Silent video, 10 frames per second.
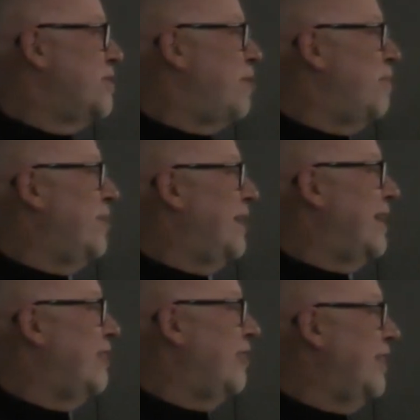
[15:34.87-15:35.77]

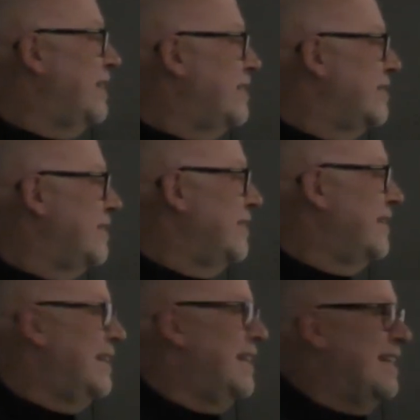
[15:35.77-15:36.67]
population is,
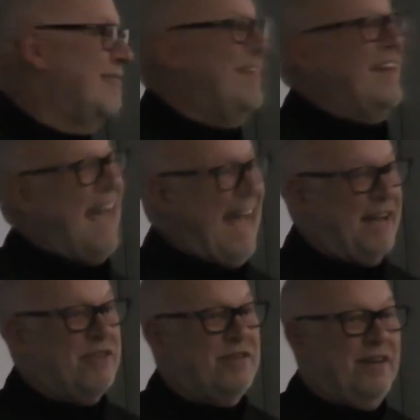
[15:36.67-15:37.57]
then
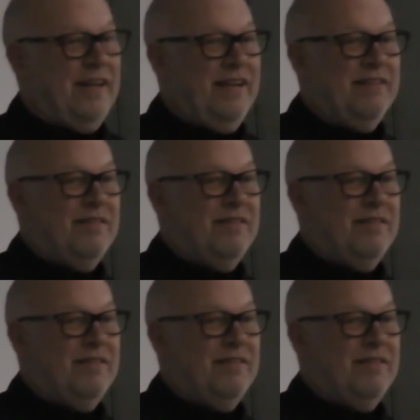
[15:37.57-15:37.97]
actually